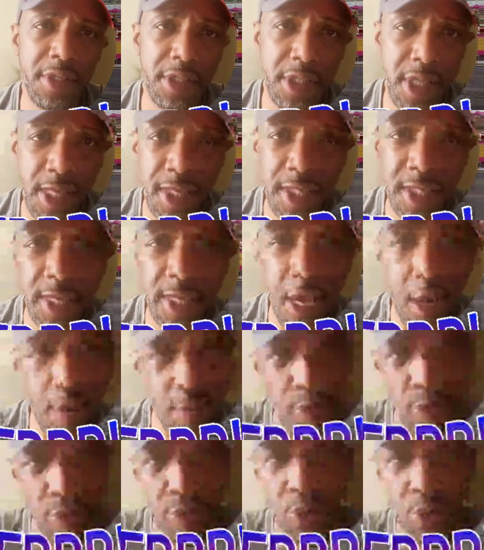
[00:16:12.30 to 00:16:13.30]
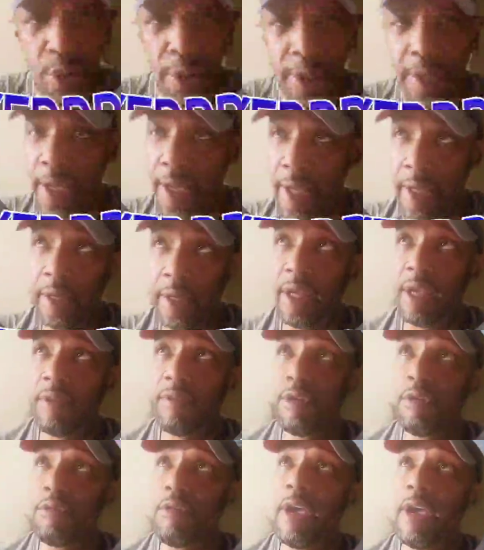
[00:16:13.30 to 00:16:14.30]
test it out real quick, and give
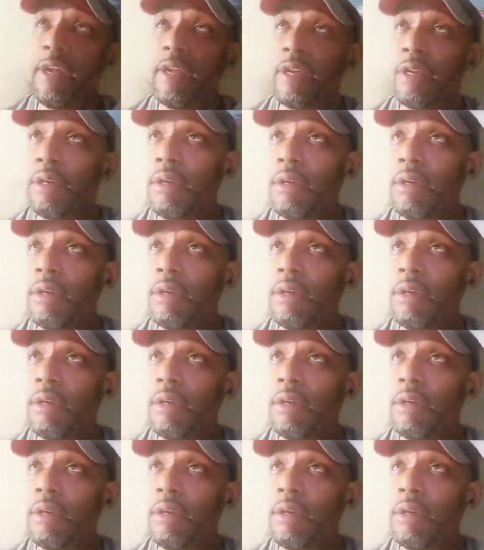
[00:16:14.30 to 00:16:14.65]
it a rating.